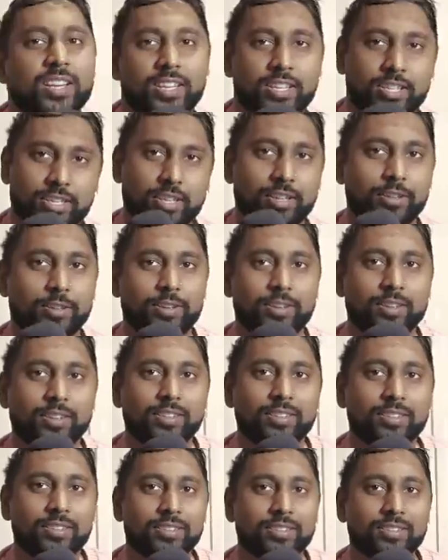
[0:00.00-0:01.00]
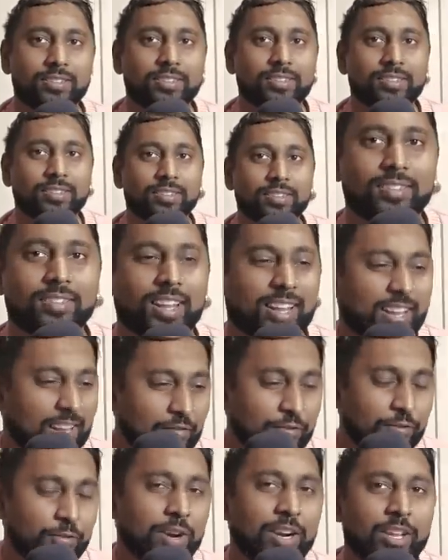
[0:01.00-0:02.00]
each other. Like in
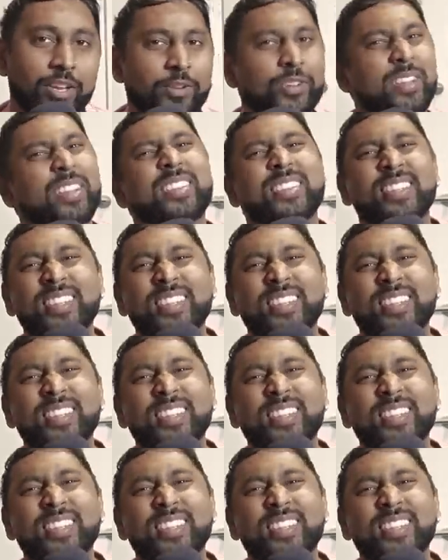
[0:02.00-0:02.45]
front of you. This is